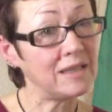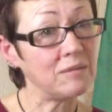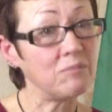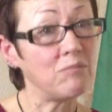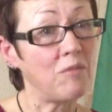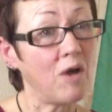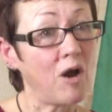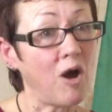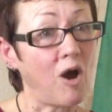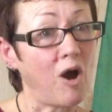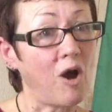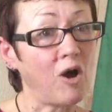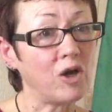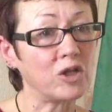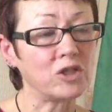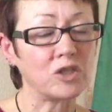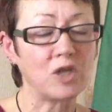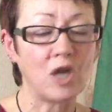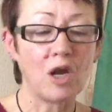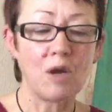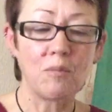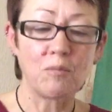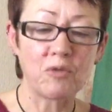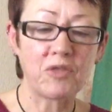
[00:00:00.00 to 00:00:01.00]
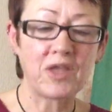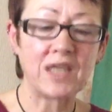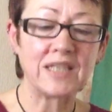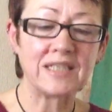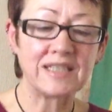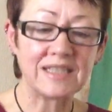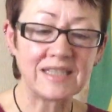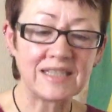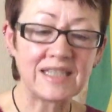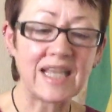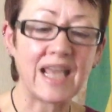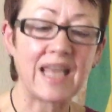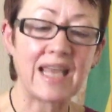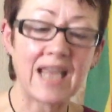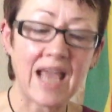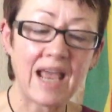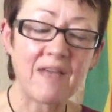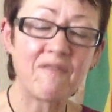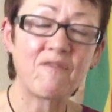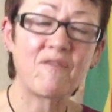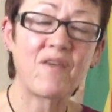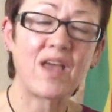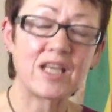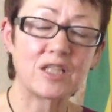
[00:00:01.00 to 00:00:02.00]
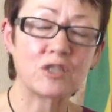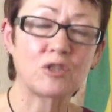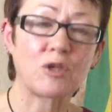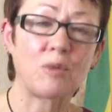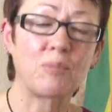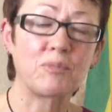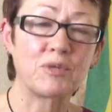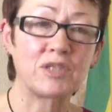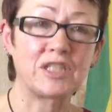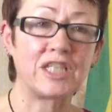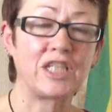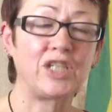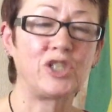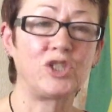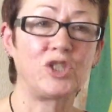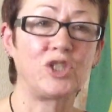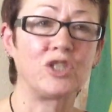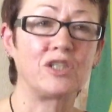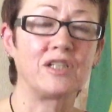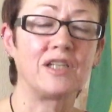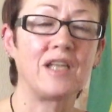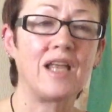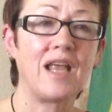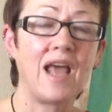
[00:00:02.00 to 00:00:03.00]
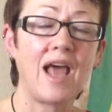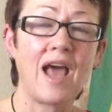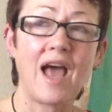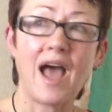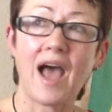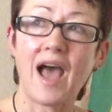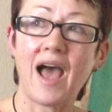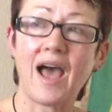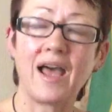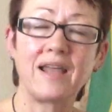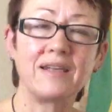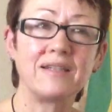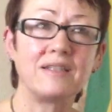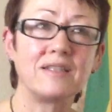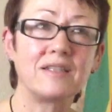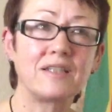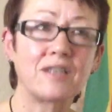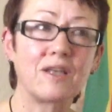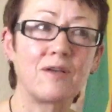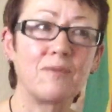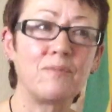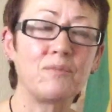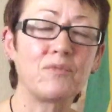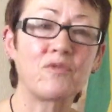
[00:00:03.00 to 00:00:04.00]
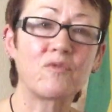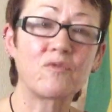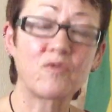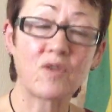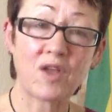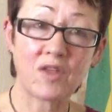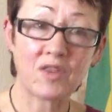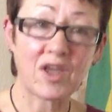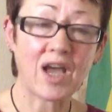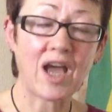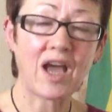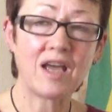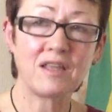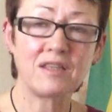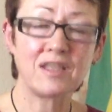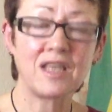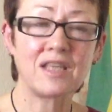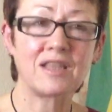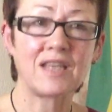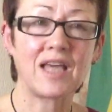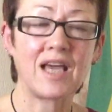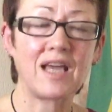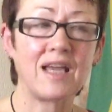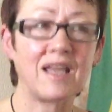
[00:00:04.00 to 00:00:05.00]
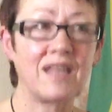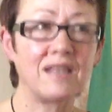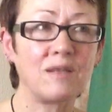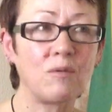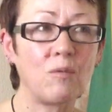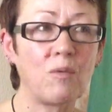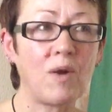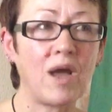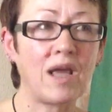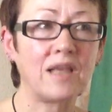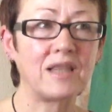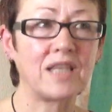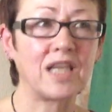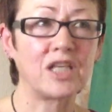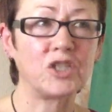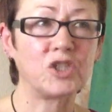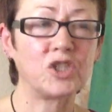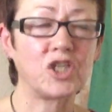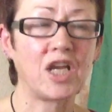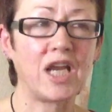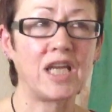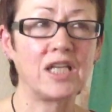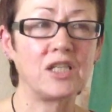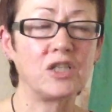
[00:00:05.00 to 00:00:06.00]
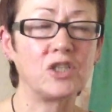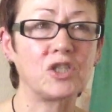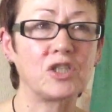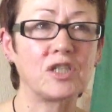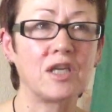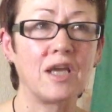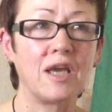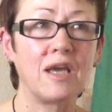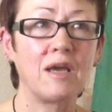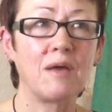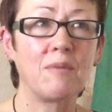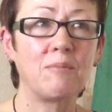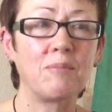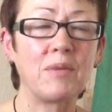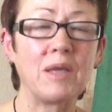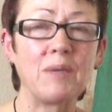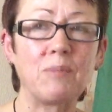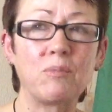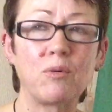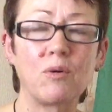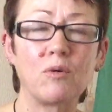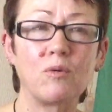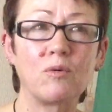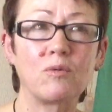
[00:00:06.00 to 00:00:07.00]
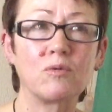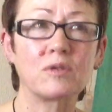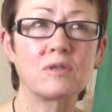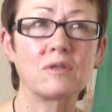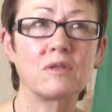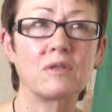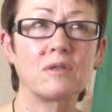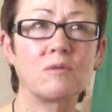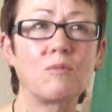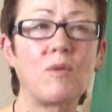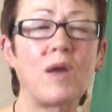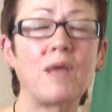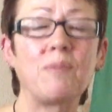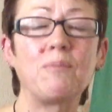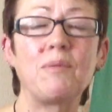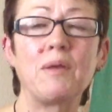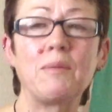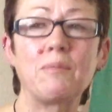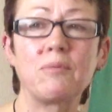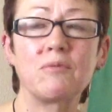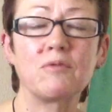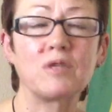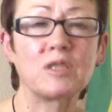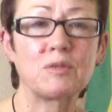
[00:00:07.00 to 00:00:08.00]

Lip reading: march, but they faced opposition. And I think that in a way that changed the way people